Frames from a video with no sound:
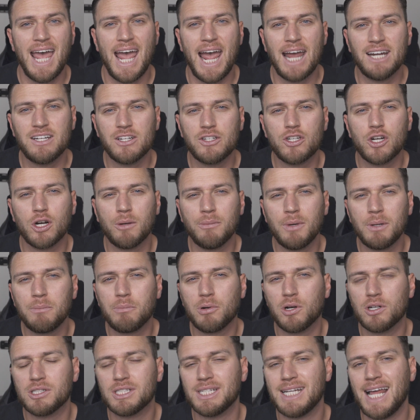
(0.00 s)
A determined
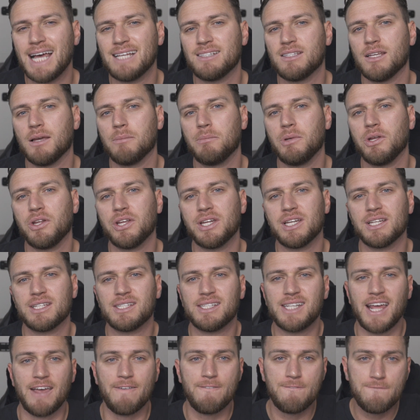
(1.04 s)
person has the ability to
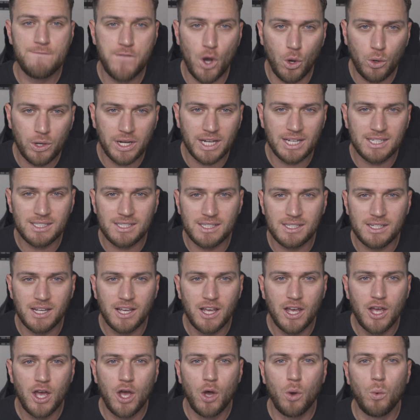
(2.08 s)
stay focused
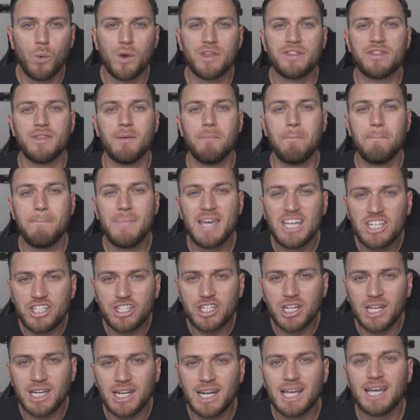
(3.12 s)
with the
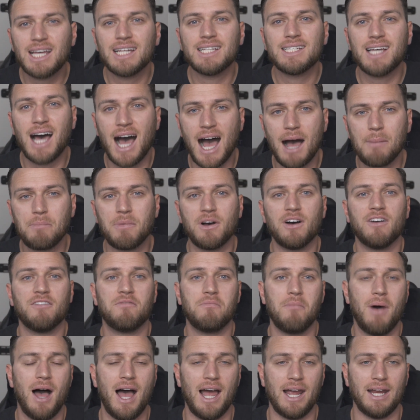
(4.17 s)
mission top of
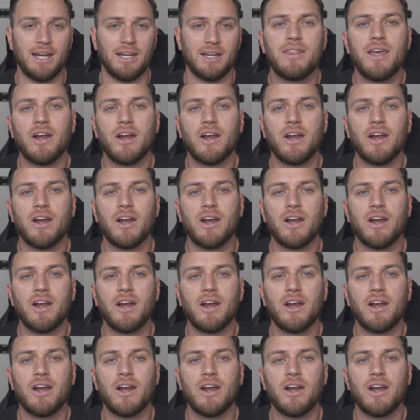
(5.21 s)
mind.